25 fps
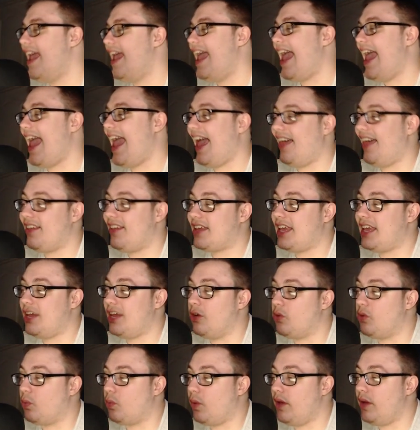
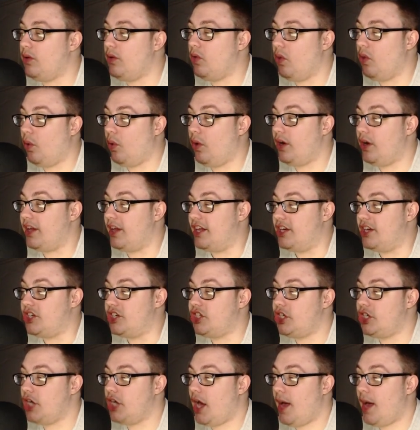Alakir the Windlord and
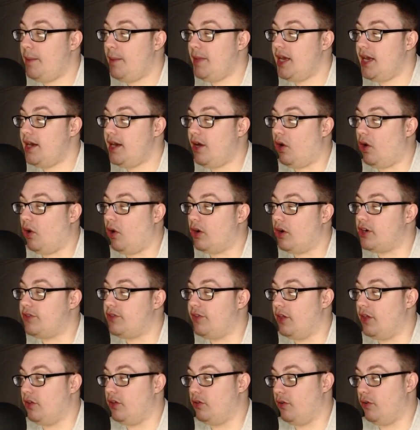Shaman,
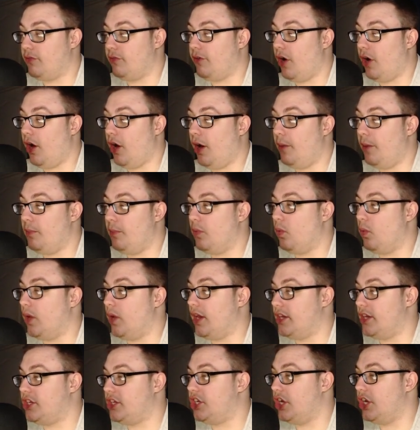Archvillain Rafam,
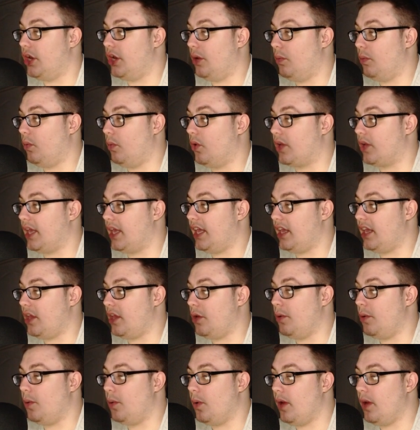which will get
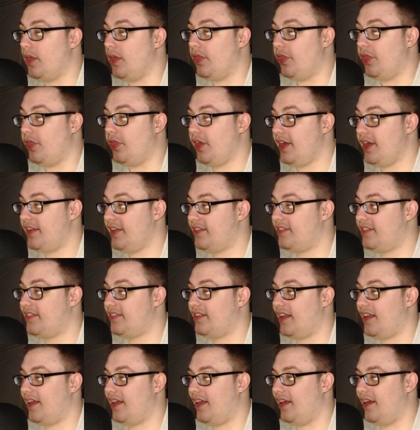you
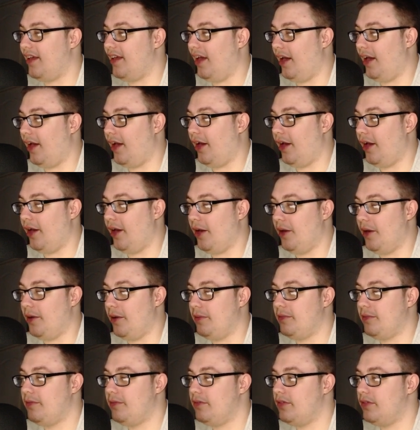this
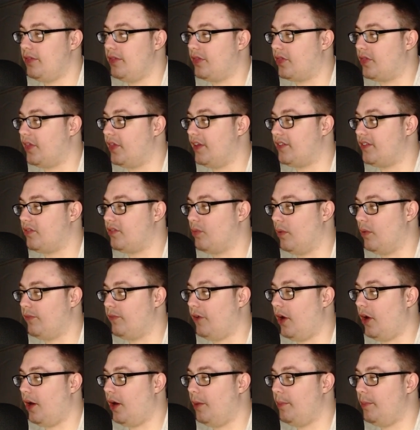
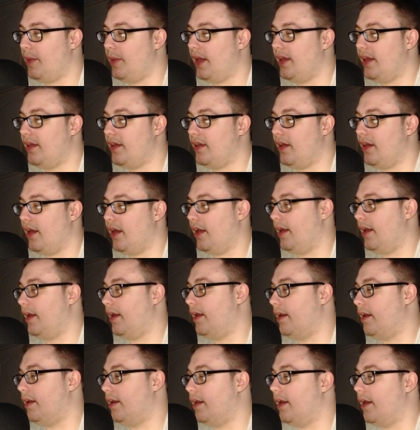Rafam,
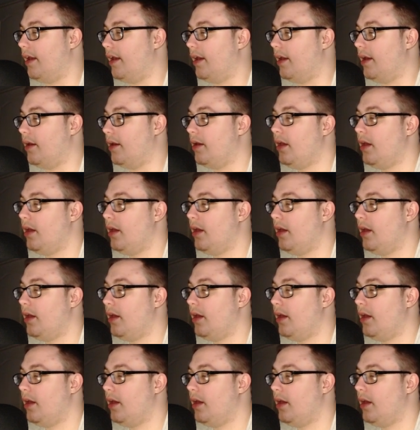and